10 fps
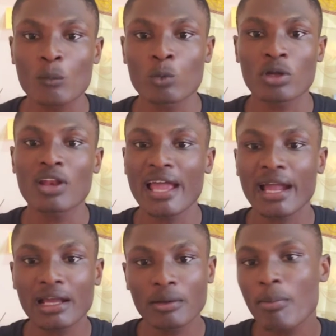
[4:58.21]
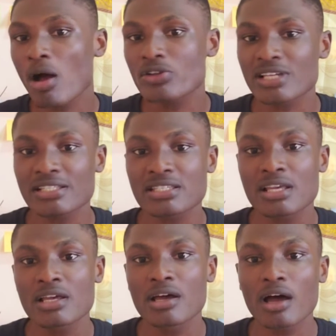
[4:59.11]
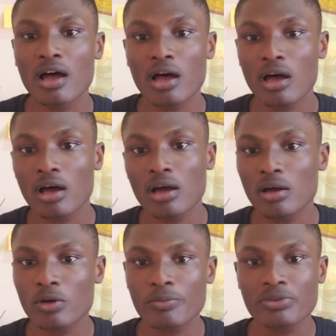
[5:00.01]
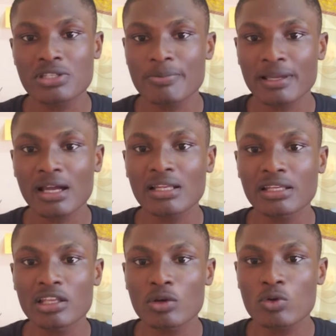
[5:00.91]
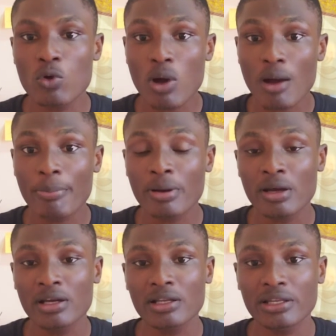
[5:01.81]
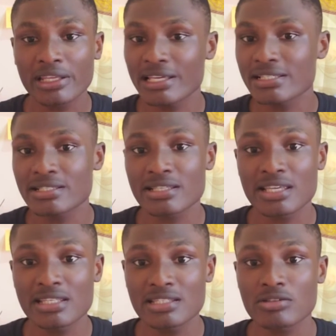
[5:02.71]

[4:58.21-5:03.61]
We are not like animals that typically they grow up, they just eat,